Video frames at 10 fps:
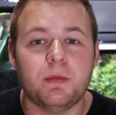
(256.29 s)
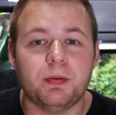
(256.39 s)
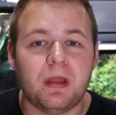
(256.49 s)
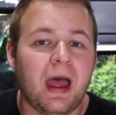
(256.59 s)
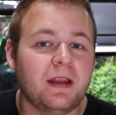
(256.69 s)

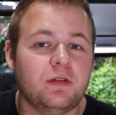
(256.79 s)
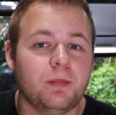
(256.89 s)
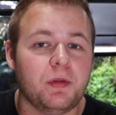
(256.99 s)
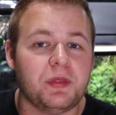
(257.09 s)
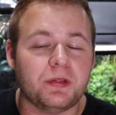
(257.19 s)
apply to
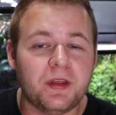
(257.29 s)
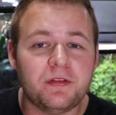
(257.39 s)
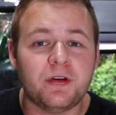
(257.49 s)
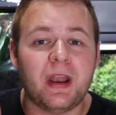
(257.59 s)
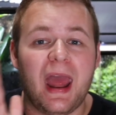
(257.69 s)
both the
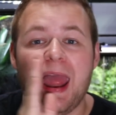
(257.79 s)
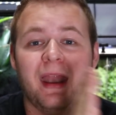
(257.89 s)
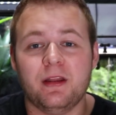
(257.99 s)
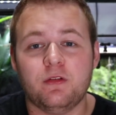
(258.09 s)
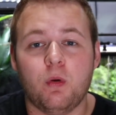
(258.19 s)
lizard
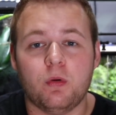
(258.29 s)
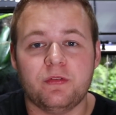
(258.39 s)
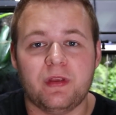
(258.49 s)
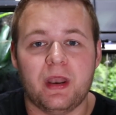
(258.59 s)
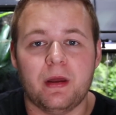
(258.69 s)
and its whole
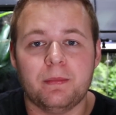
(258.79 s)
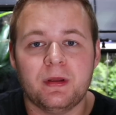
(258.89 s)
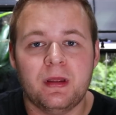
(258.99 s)
setup.